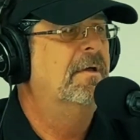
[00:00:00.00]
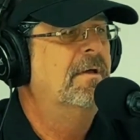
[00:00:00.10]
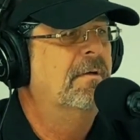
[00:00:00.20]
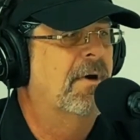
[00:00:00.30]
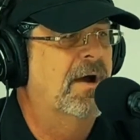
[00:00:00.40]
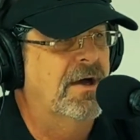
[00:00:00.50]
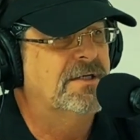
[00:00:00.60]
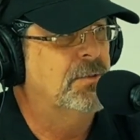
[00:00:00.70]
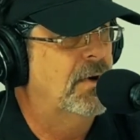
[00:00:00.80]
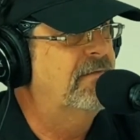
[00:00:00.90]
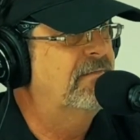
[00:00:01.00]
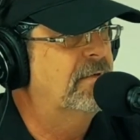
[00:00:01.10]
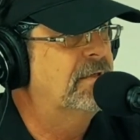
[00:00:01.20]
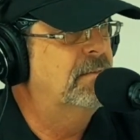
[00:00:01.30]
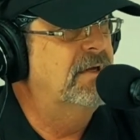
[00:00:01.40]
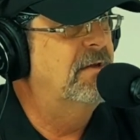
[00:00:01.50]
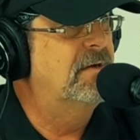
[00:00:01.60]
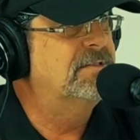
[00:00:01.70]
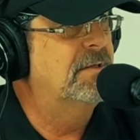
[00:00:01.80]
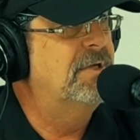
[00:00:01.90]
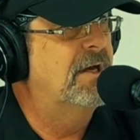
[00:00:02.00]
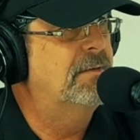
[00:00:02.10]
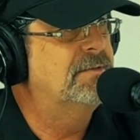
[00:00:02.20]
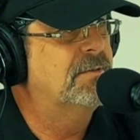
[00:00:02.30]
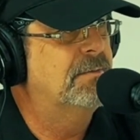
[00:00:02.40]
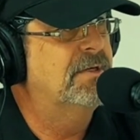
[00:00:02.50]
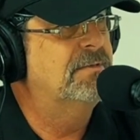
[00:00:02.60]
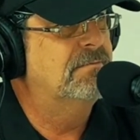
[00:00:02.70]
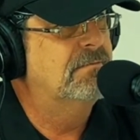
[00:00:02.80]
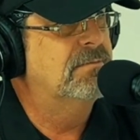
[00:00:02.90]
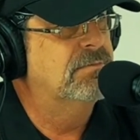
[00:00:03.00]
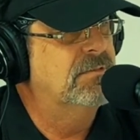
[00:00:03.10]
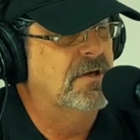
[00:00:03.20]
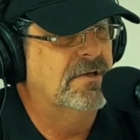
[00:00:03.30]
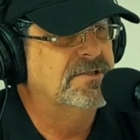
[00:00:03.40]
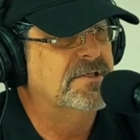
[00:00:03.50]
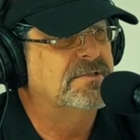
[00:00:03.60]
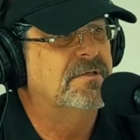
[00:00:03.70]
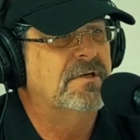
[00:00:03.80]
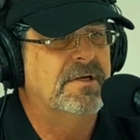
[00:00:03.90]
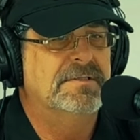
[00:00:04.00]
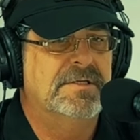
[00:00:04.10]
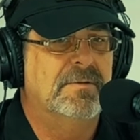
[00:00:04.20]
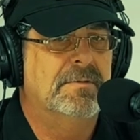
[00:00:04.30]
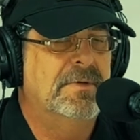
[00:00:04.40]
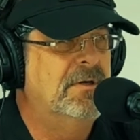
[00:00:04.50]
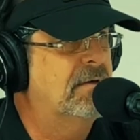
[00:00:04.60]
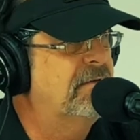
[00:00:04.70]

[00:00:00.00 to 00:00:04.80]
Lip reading: my ex-wife would be there sometimes with my younger sister, and she would be on the